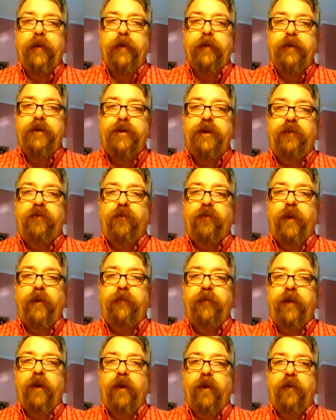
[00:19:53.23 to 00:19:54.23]
She is one
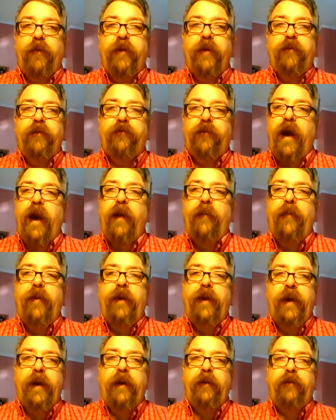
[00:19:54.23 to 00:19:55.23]
of the earliest
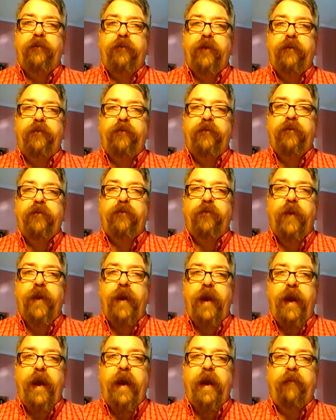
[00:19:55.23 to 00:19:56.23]
hominid ancestors
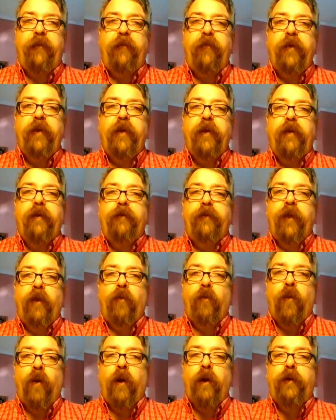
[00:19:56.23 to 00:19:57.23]
we have
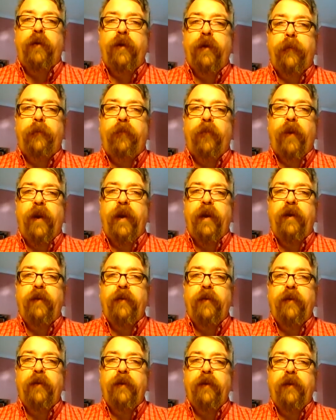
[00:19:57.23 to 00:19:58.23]
that walked upright,
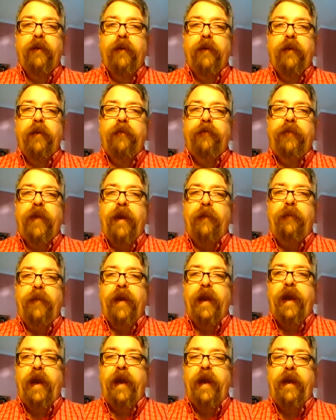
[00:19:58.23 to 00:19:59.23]
that
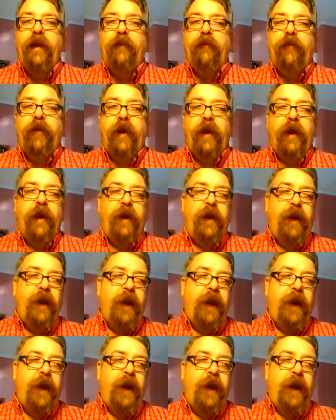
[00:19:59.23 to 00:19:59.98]
behaved in